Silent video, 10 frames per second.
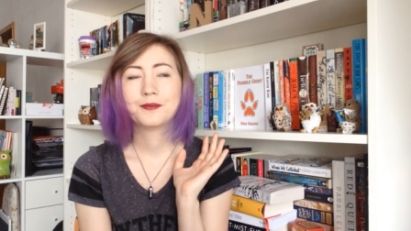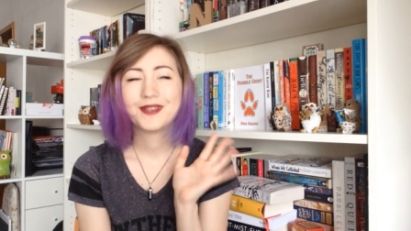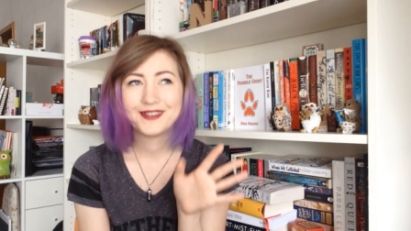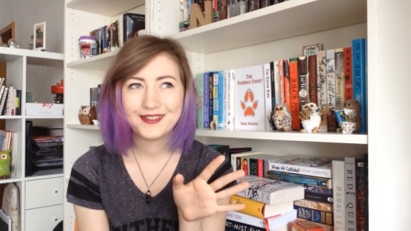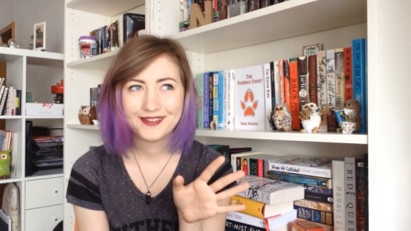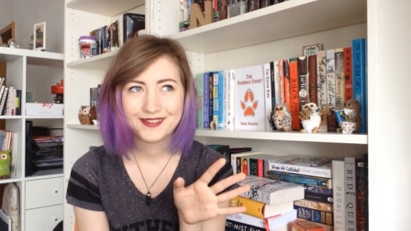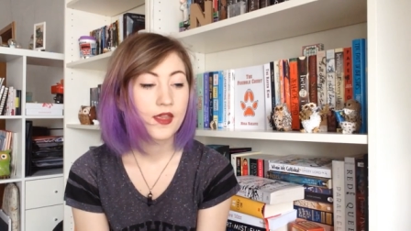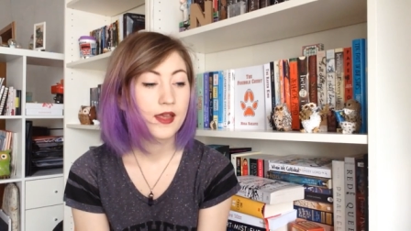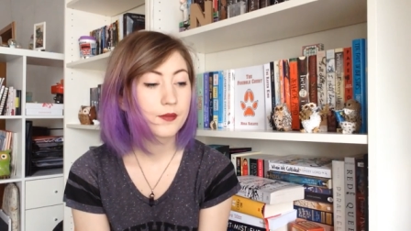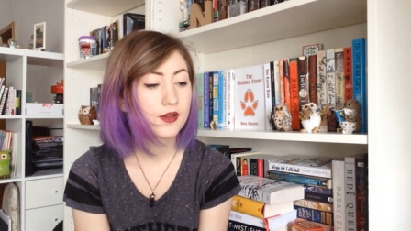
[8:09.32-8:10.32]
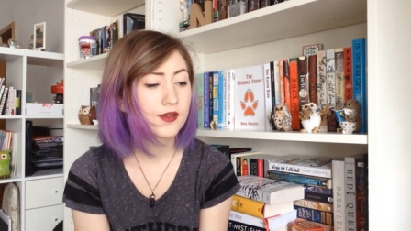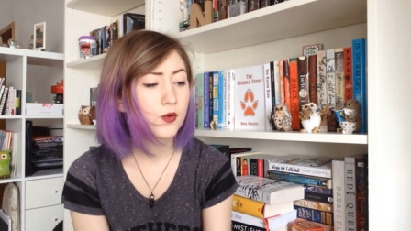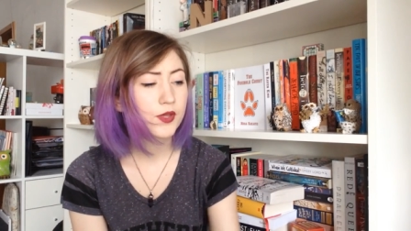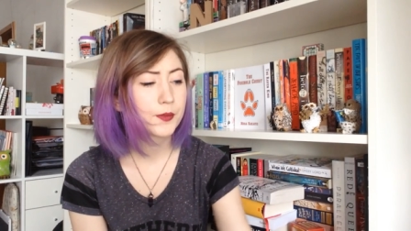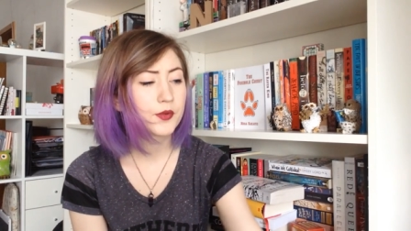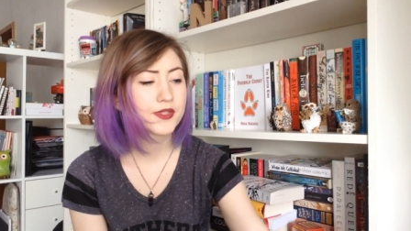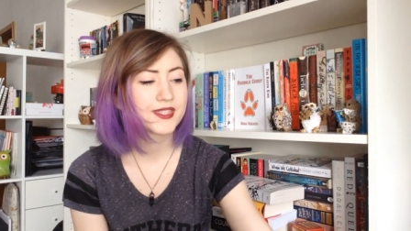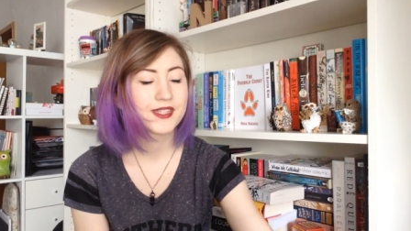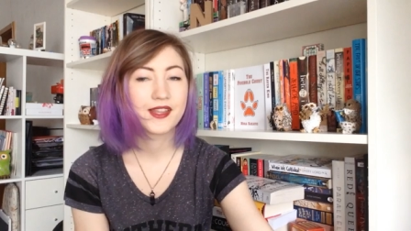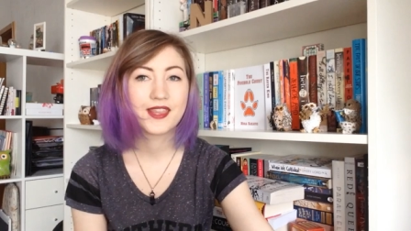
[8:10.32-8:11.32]
many. I'm gonna go with
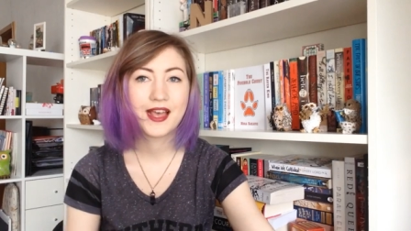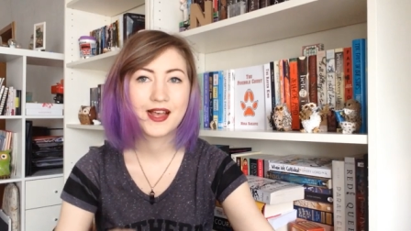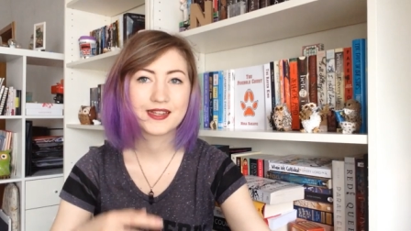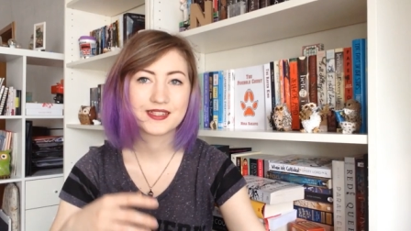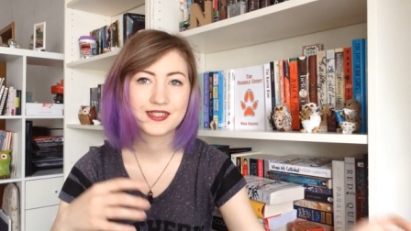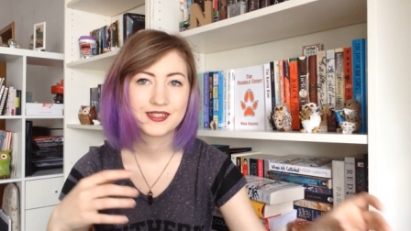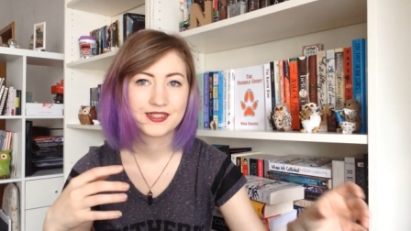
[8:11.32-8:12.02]
books that